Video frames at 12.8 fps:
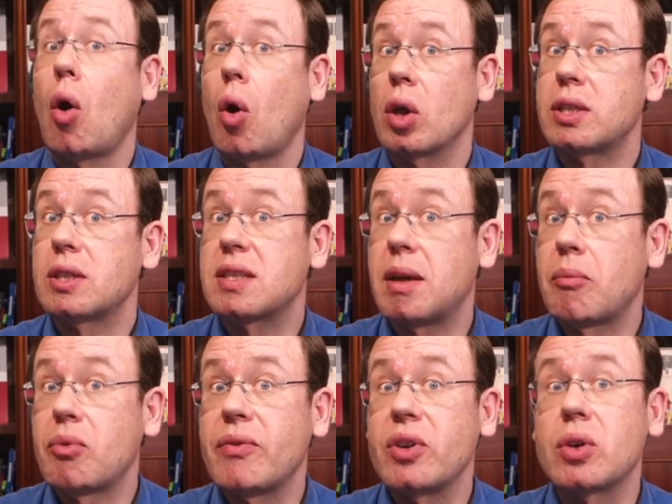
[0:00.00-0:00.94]
Also,
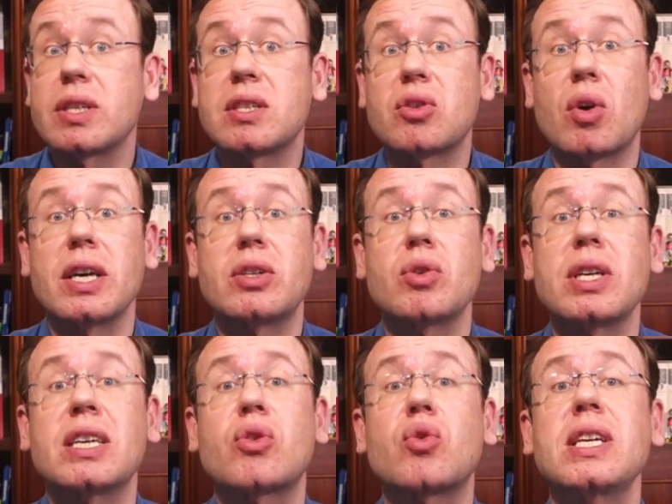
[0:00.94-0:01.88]
some reviewers try to
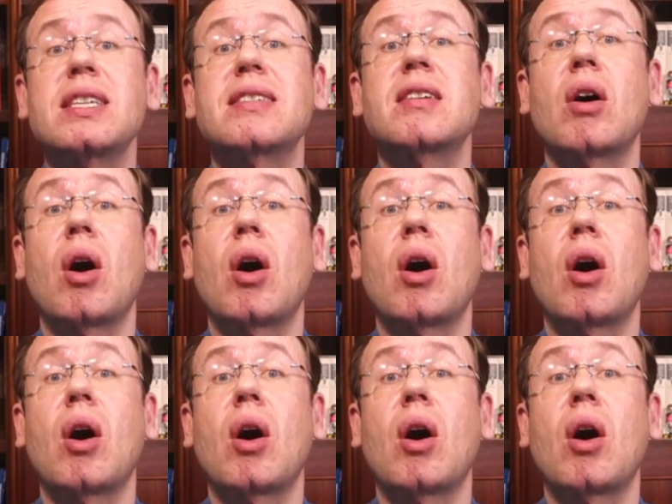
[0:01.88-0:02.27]
increase their